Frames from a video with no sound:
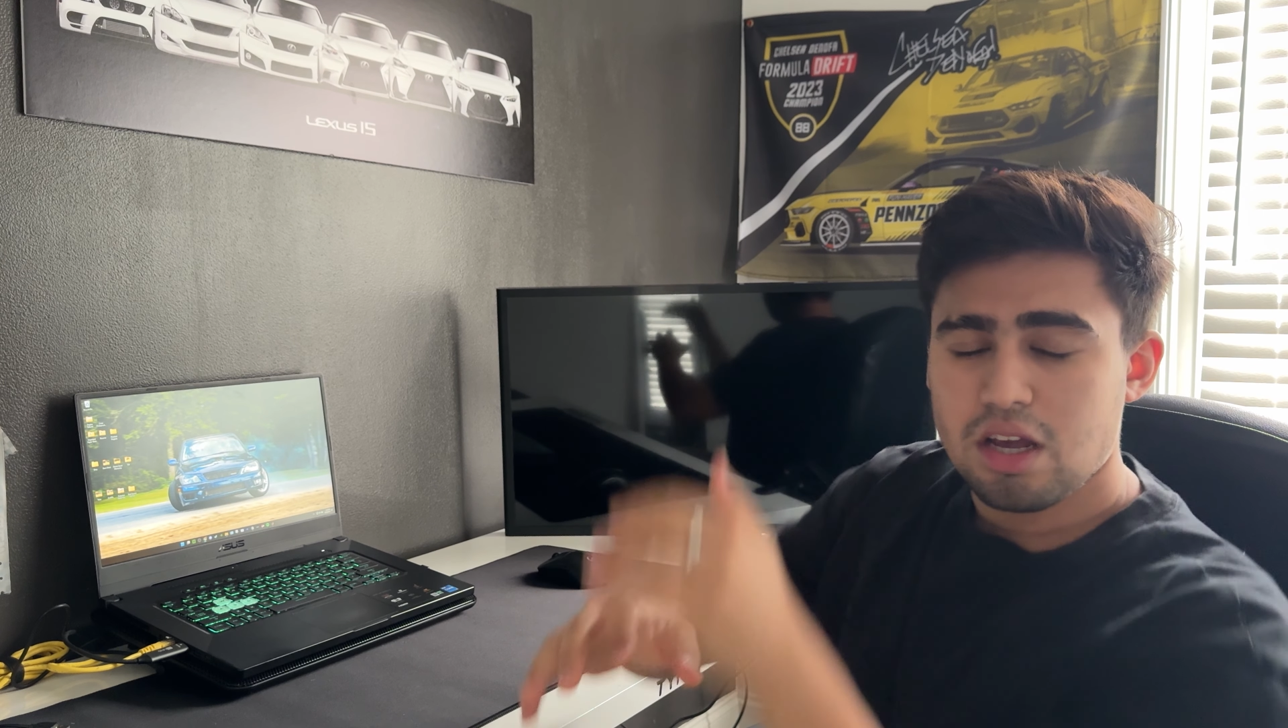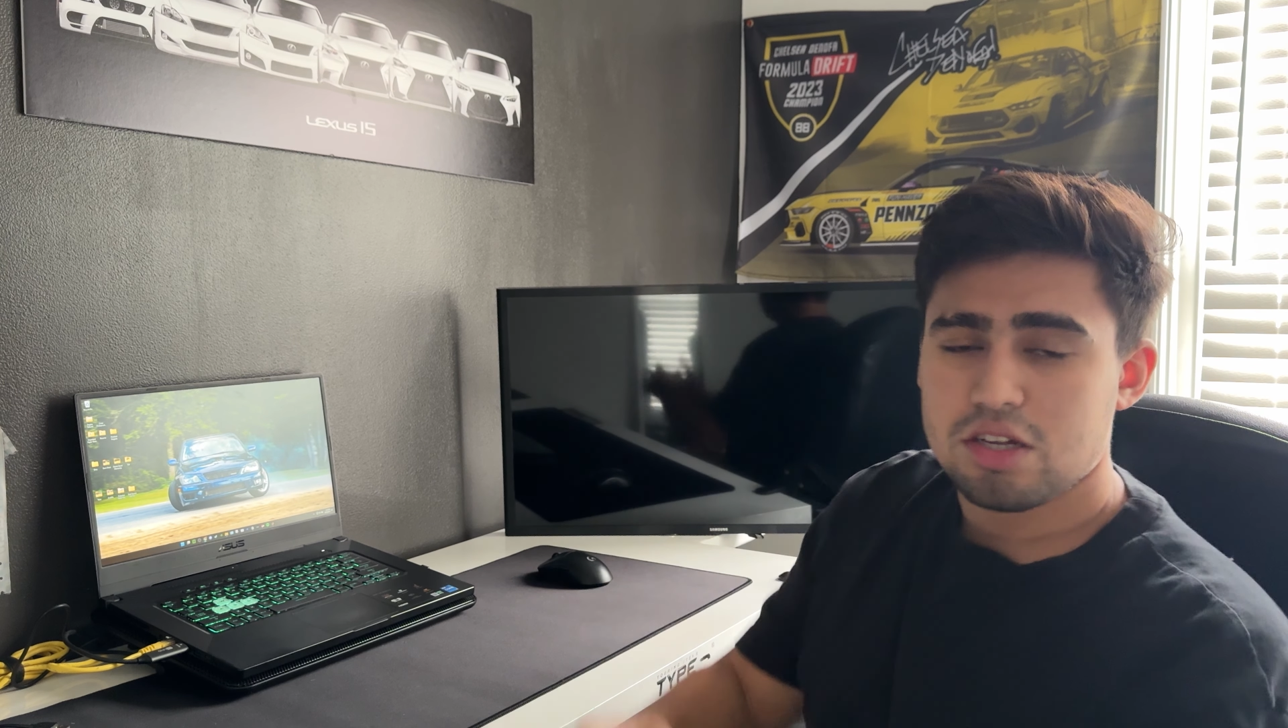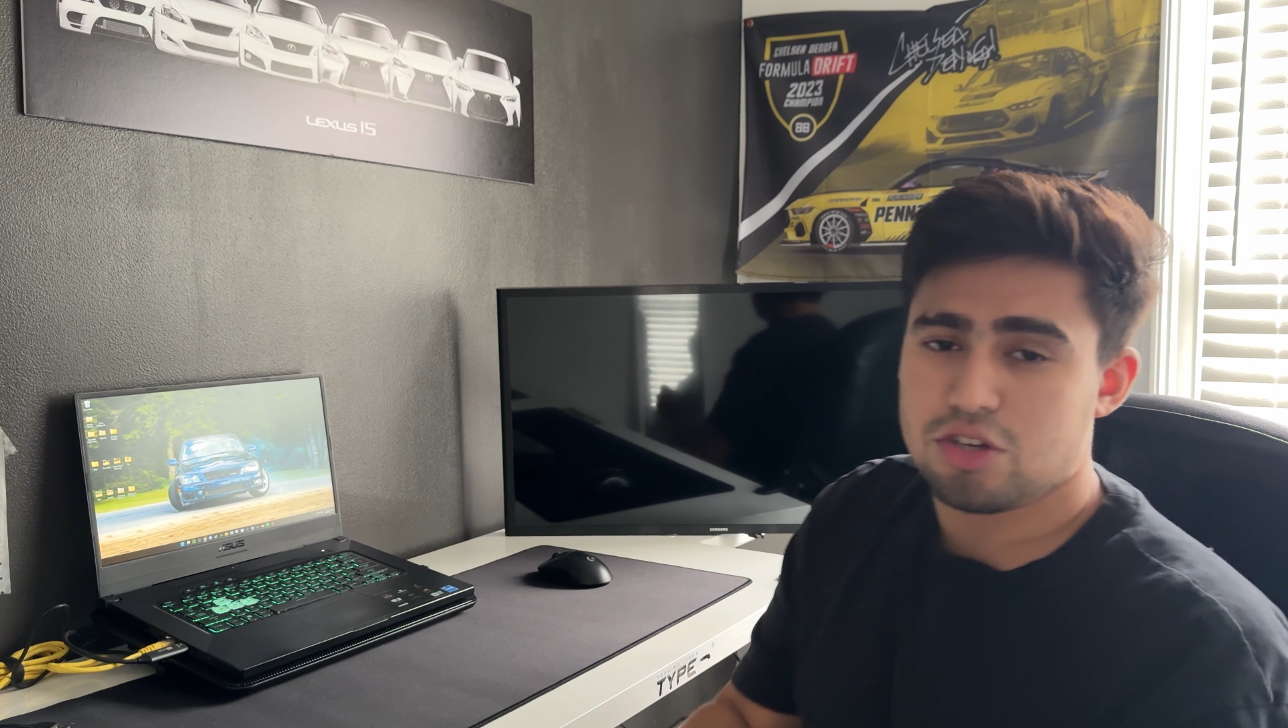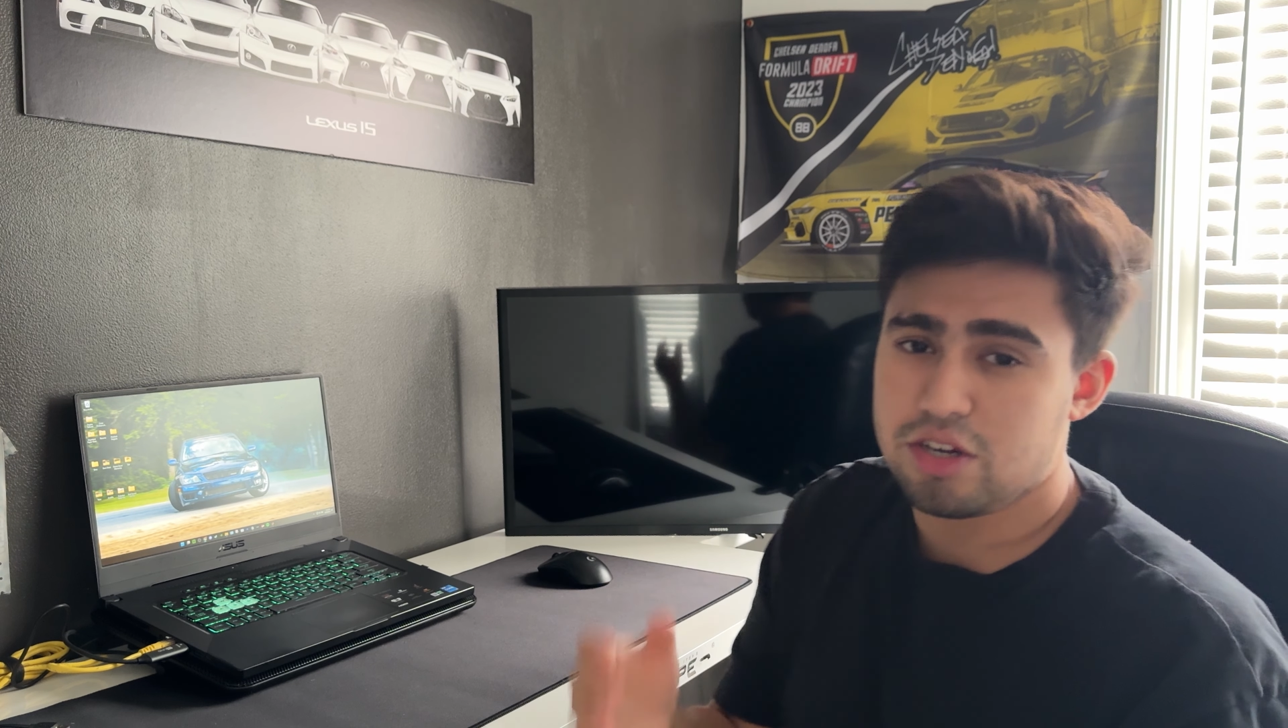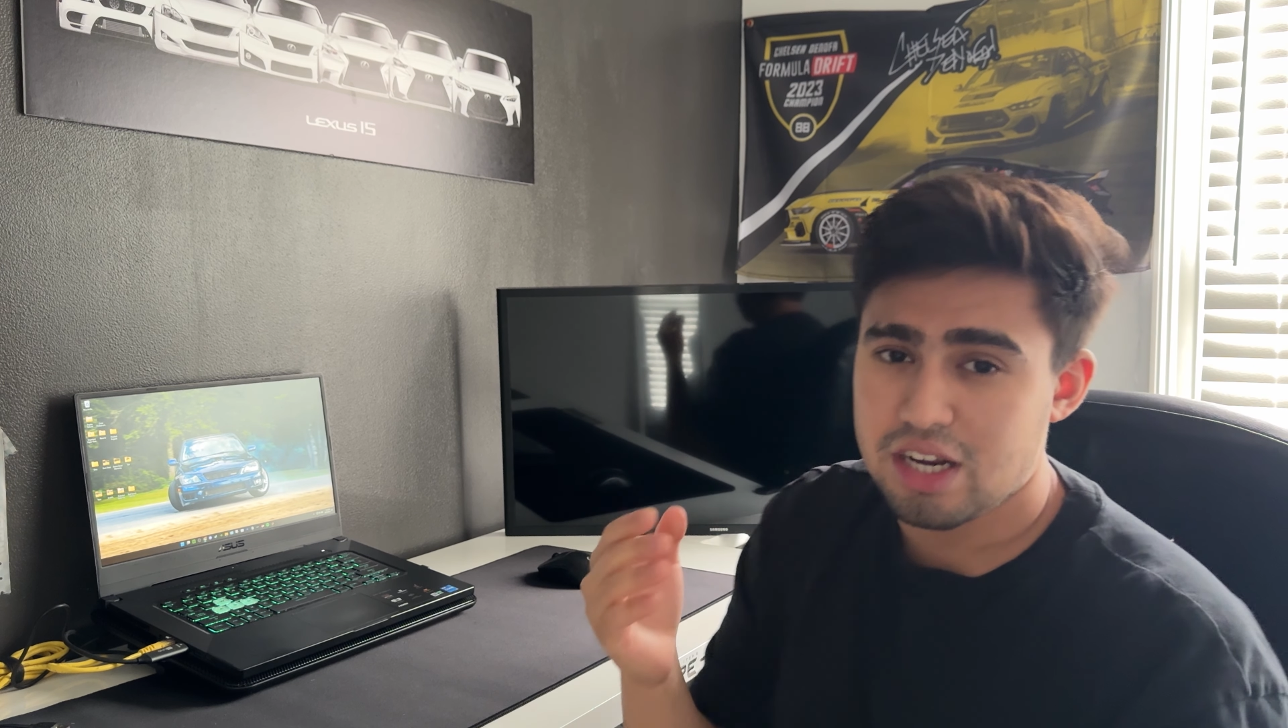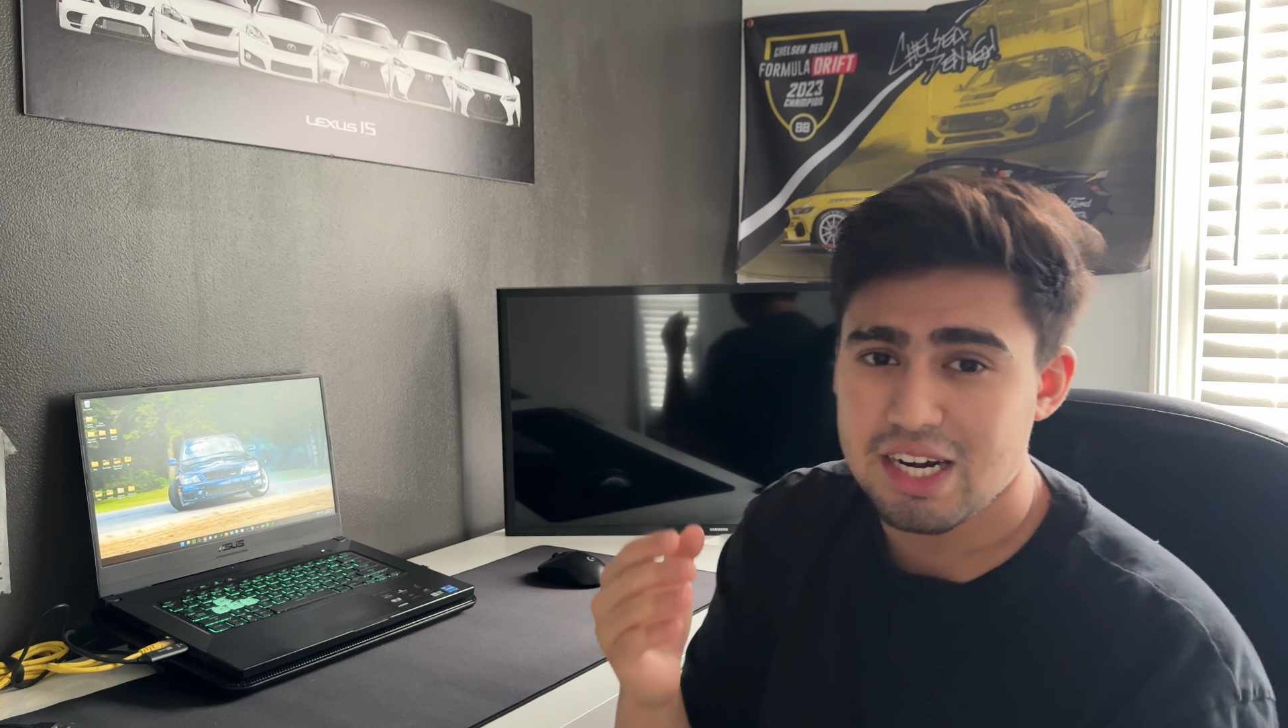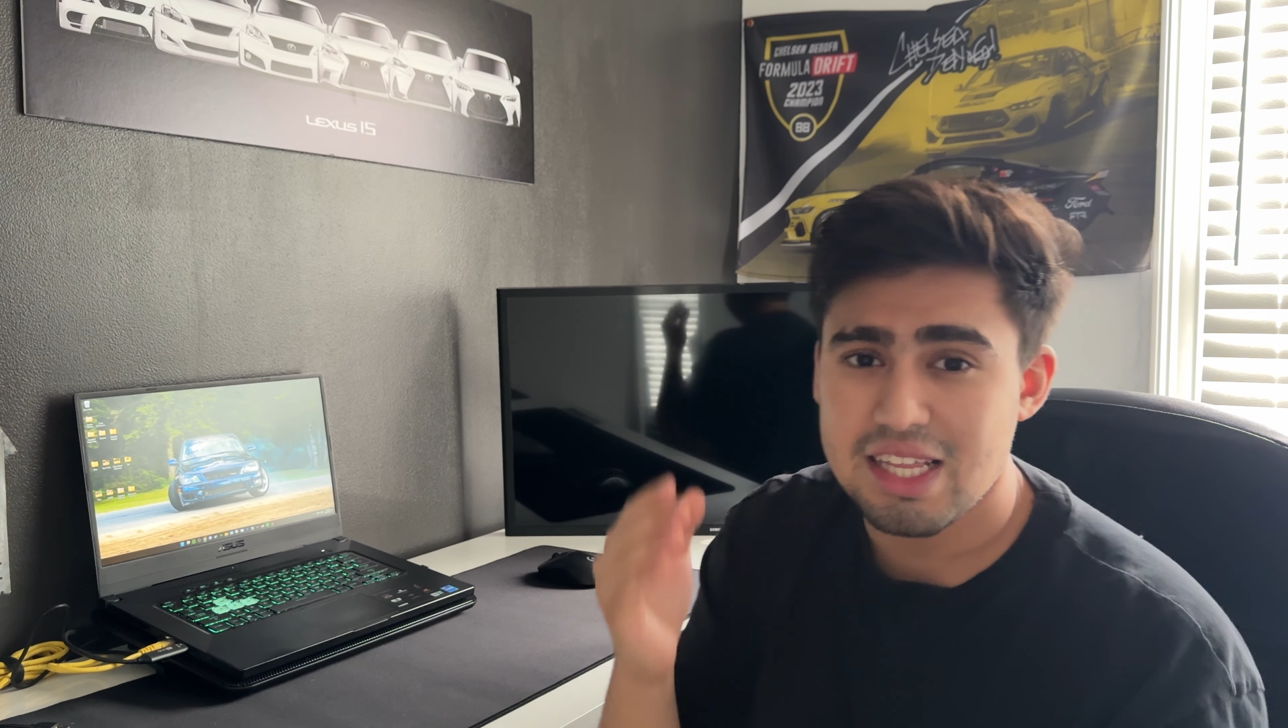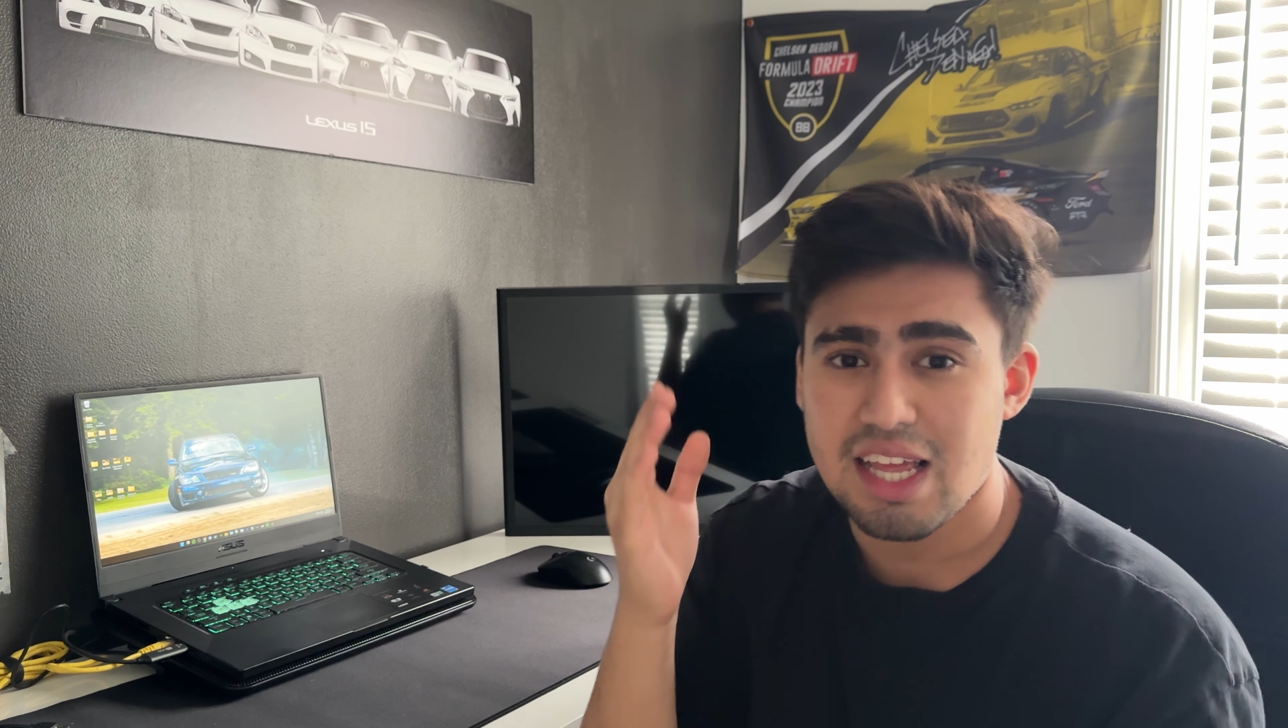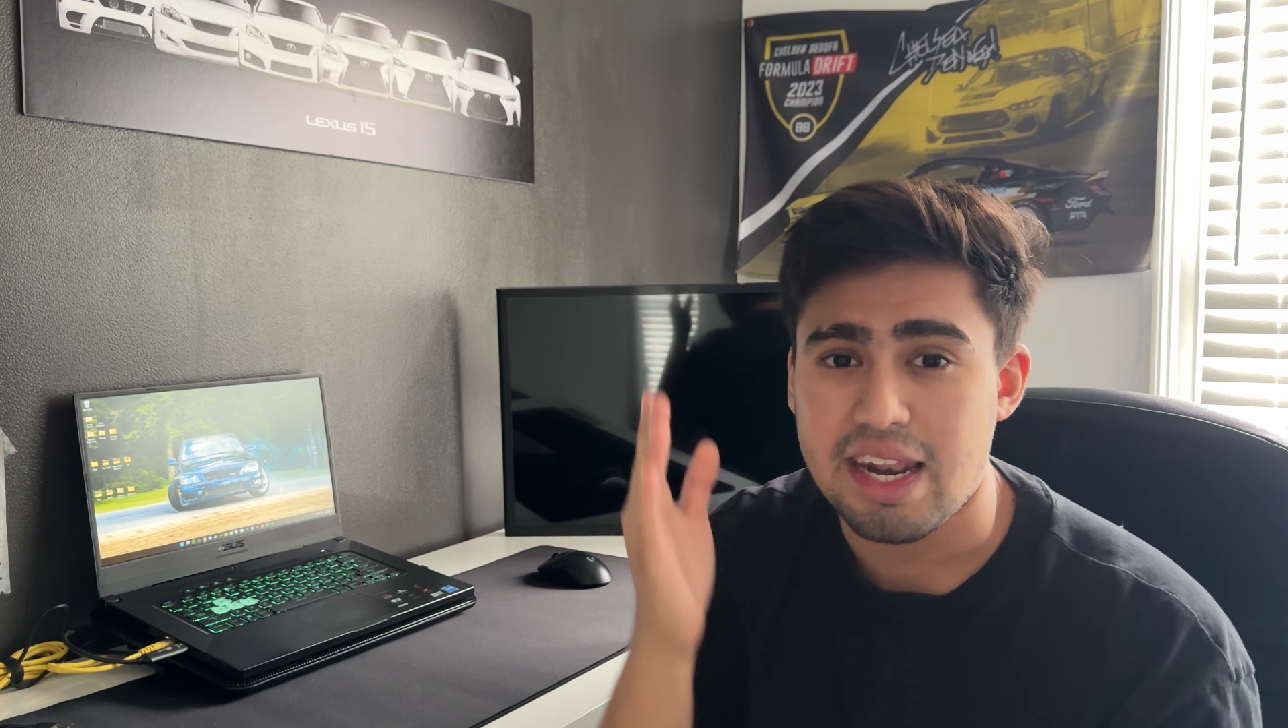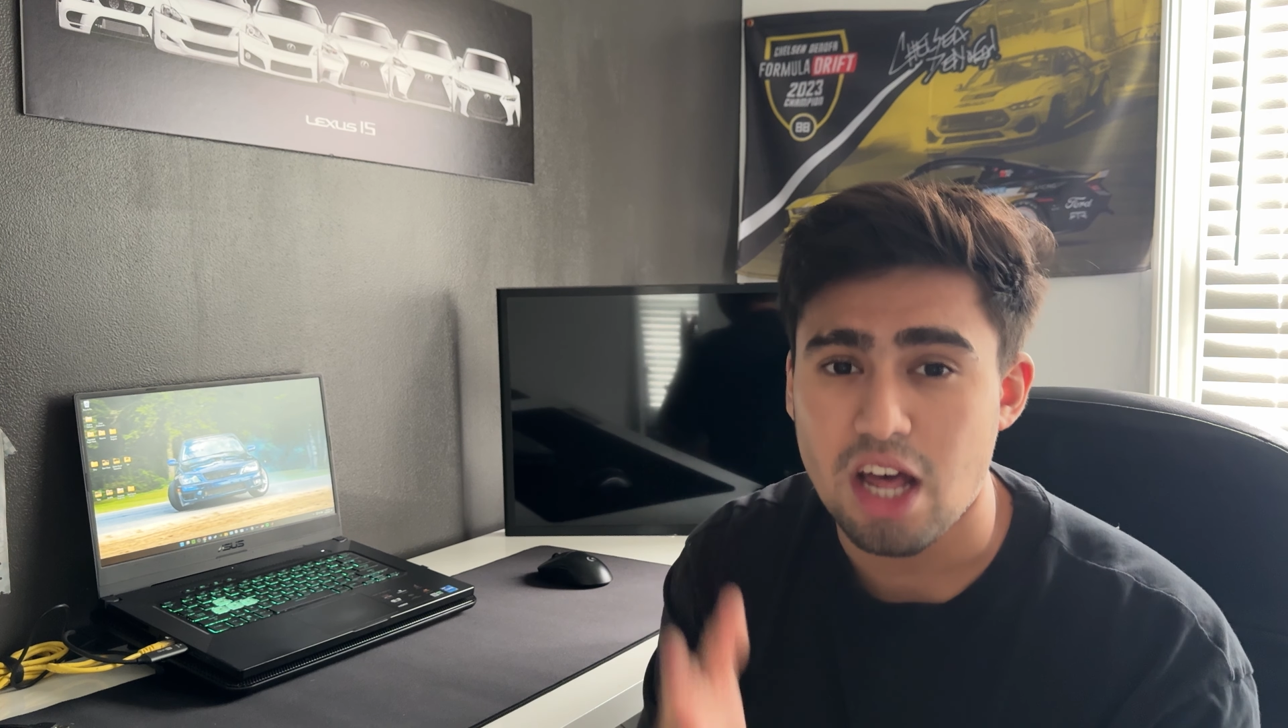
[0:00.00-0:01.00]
So you're going to need the